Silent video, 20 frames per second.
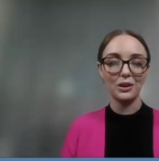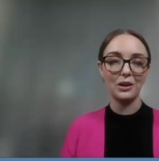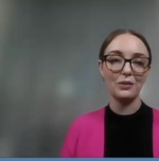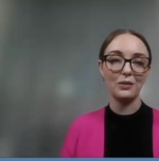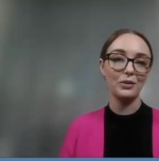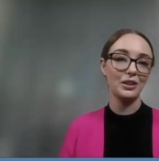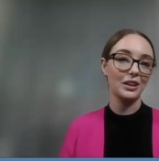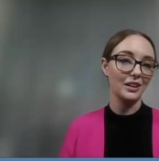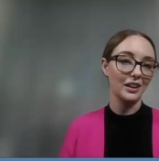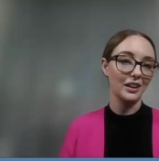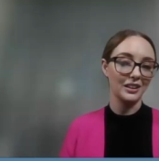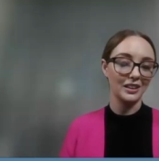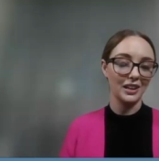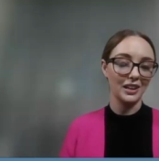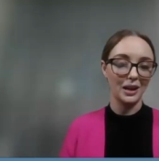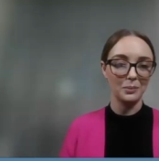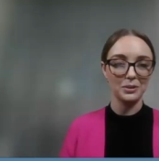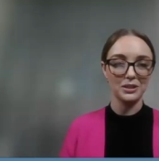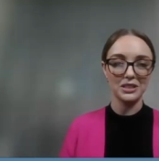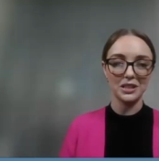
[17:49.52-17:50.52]
to and everything
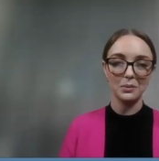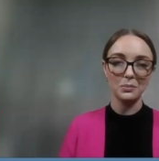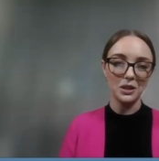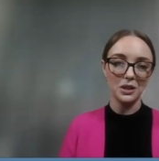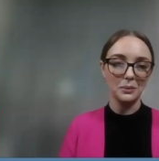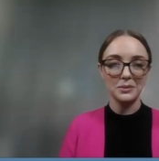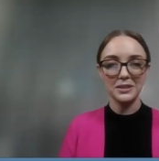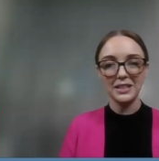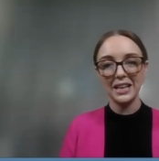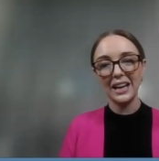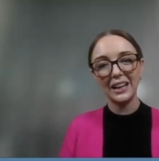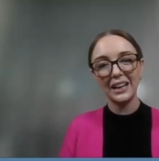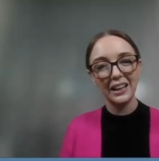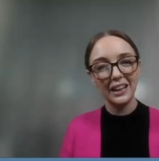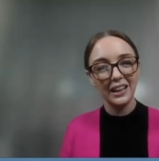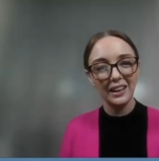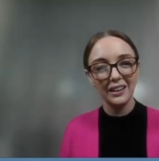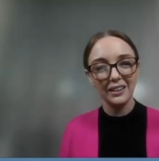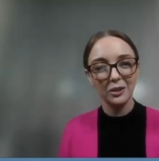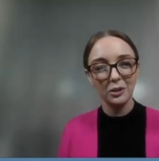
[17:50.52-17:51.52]
like that but sometimes that
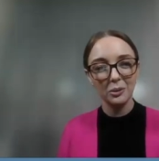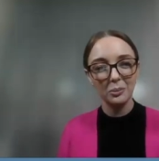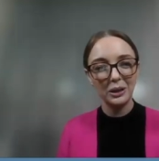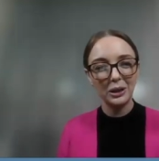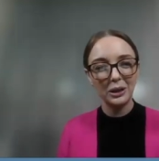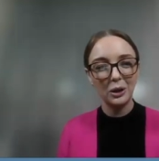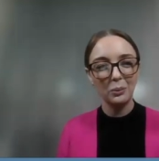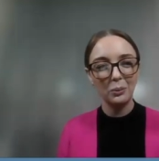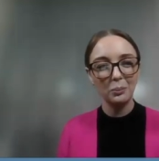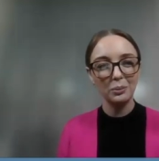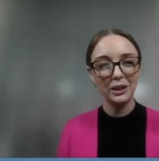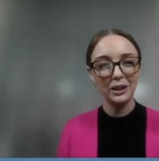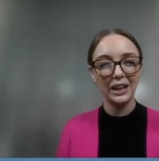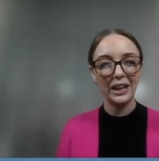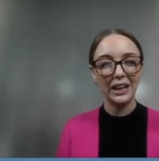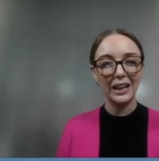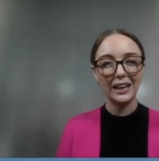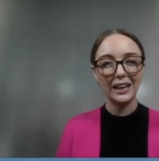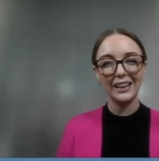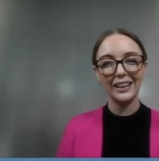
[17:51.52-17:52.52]
can get a little bit
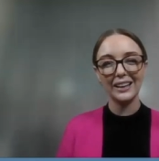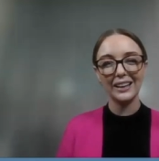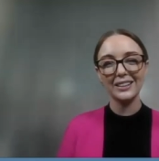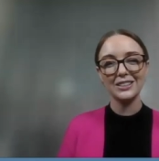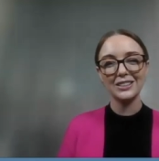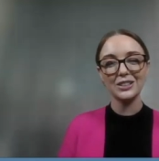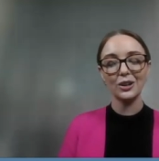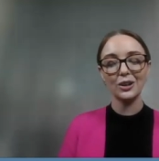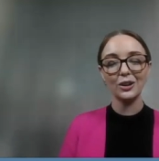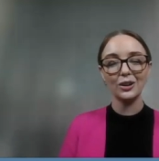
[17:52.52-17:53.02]
complicated so